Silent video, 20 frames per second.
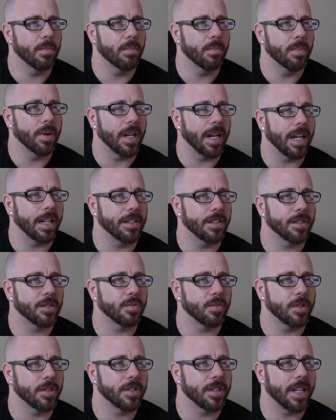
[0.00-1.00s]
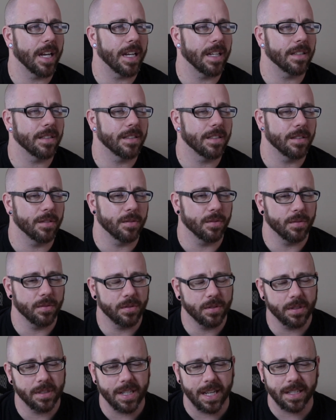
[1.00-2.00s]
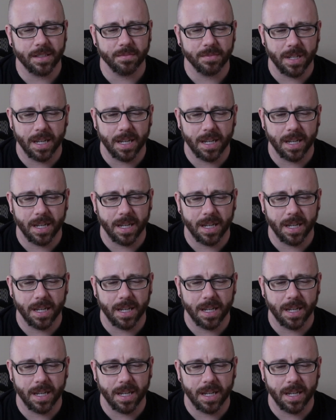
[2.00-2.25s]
But I just want you guys to take some